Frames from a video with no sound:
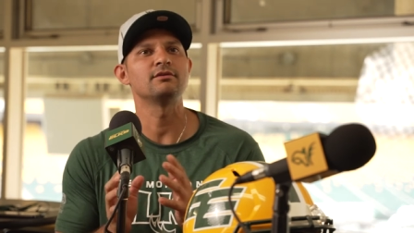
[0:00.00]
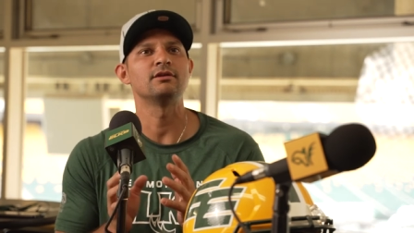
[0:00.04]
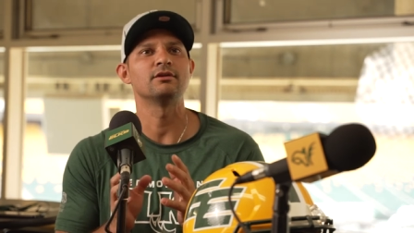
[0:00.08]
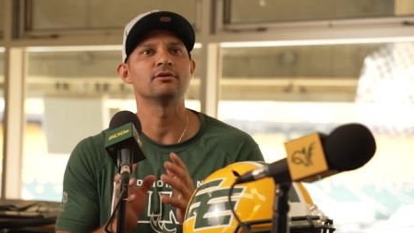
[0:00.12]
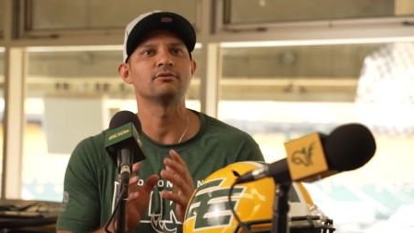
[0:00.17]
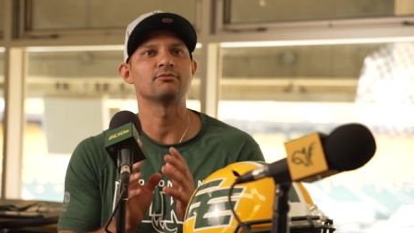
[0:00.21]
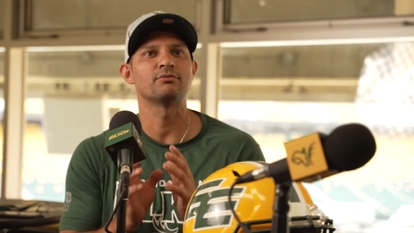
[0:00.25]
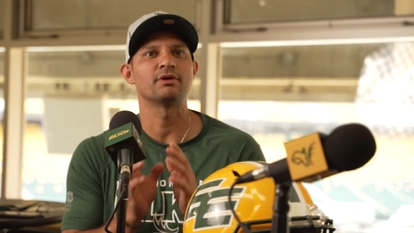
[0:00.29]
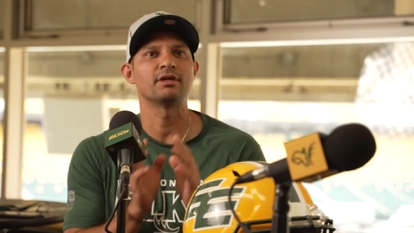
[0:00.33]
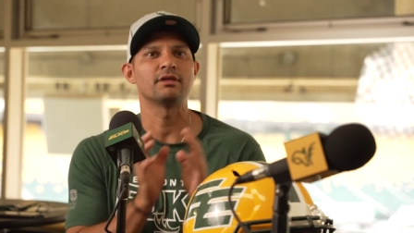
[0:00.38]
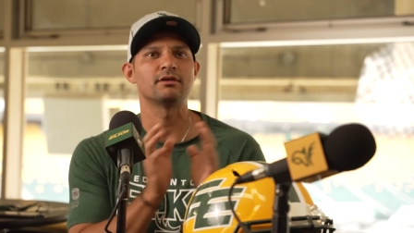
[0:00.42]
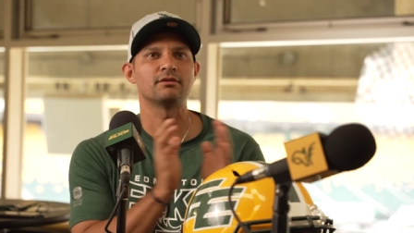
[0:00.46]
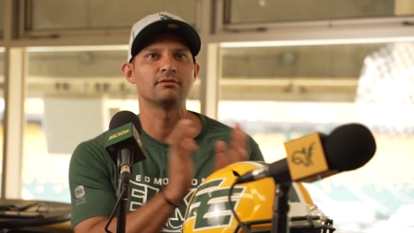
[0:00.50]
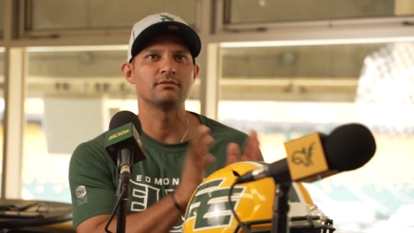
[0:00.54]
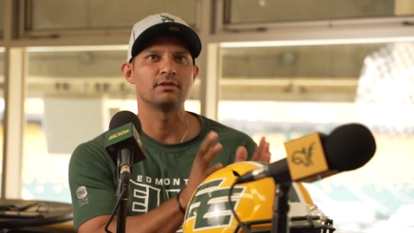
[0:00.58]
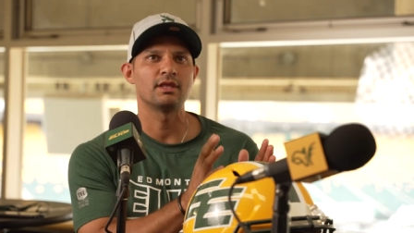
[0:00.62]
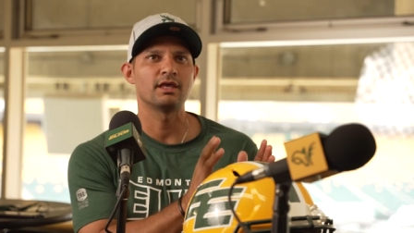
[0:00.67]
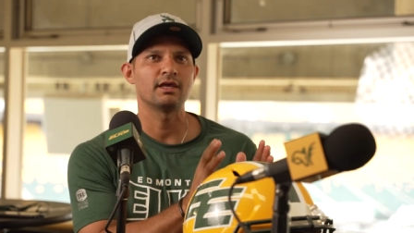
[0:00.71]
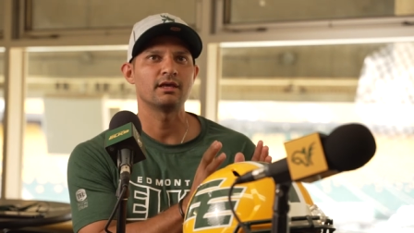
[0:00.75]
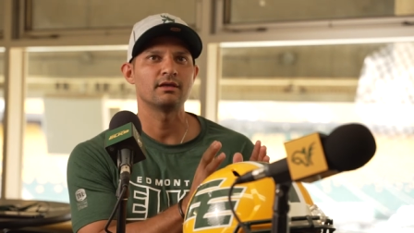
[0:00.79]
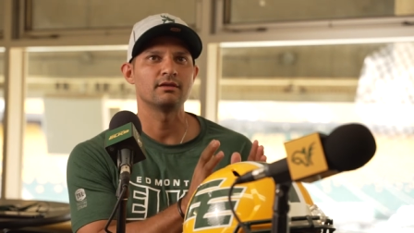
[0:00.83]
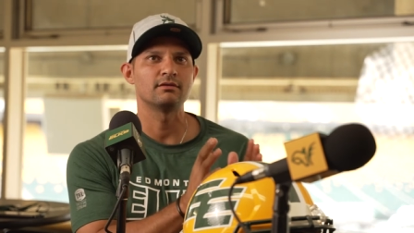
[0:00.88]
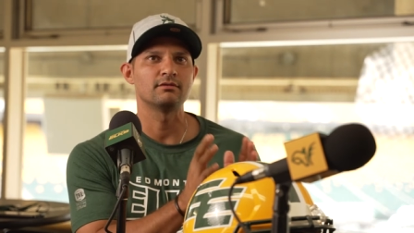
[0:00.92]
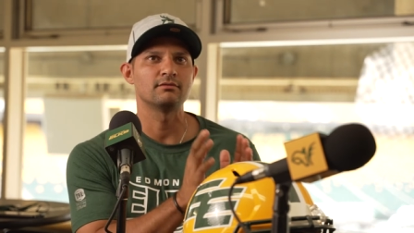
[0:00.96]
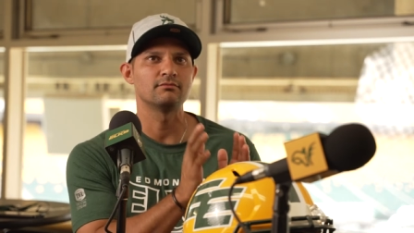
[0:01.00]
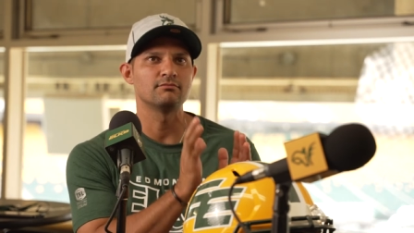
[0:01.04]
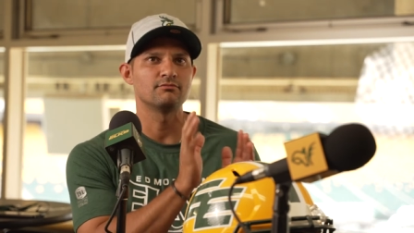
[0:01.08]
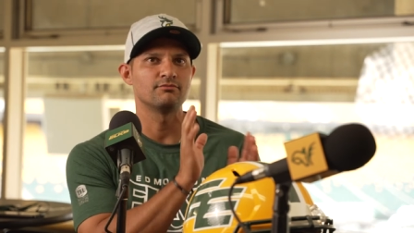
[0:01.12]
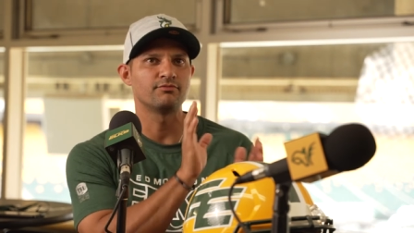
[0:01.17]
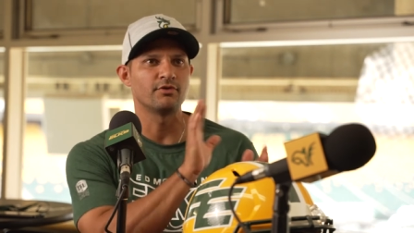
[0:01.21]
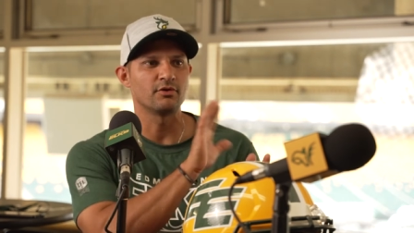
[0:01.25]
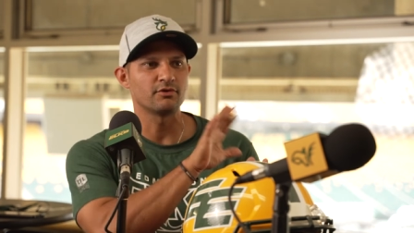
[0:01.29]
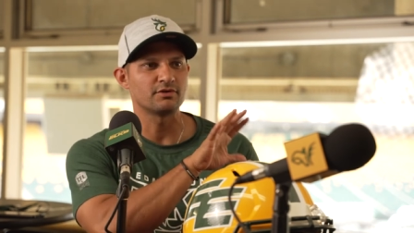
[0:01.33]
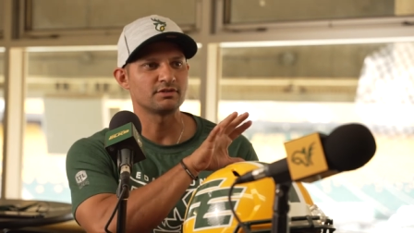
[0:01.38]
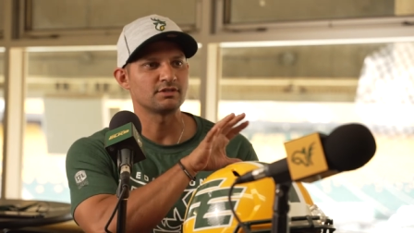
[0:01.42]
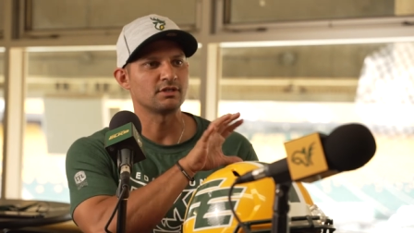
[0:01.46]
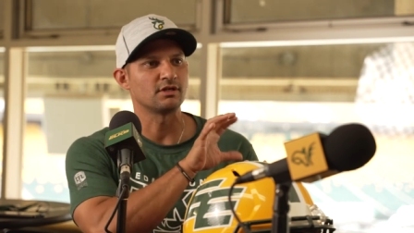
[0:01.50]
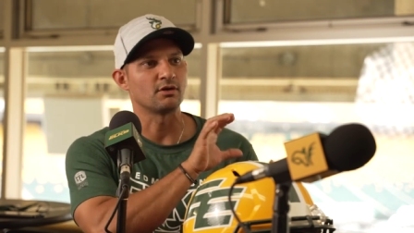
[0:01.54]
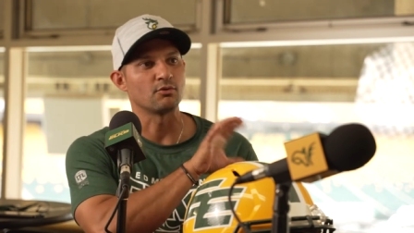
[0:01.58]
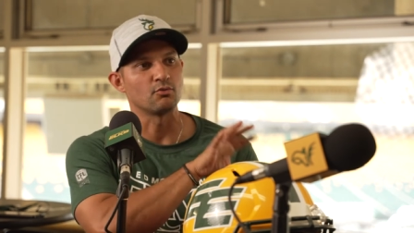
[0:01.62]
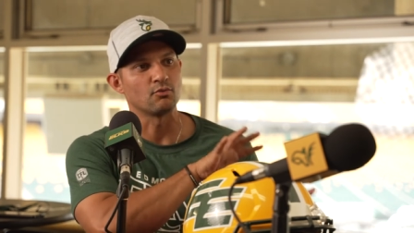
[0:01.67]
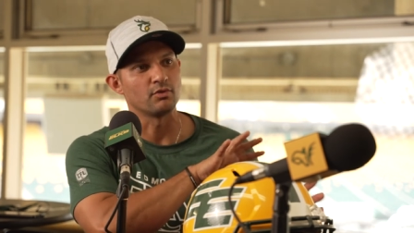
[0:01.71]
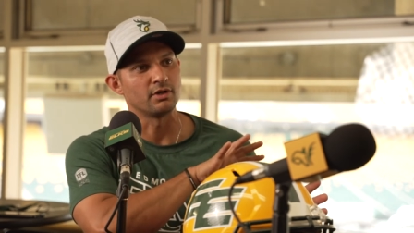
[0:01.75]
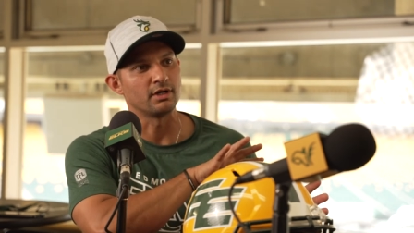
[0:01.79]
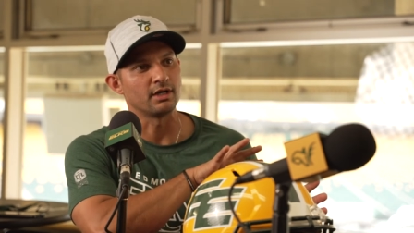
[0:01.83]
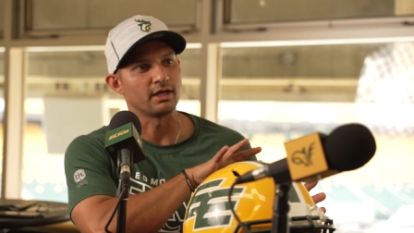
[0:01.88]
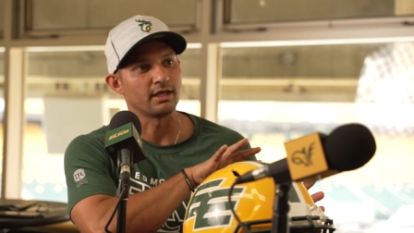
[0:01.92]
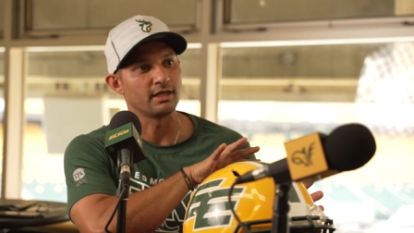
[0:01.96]
you know, rather than that, focusing on
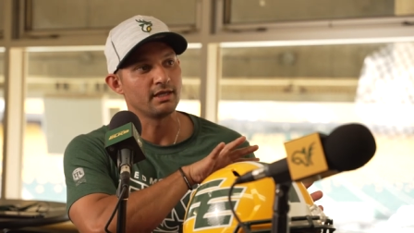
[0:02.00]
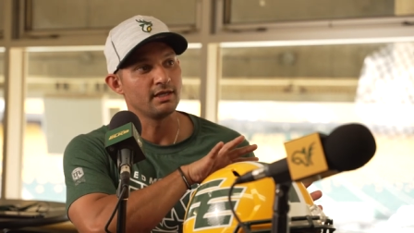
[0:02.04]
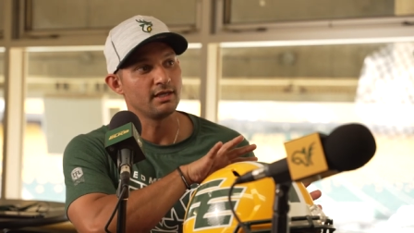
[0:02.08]
what I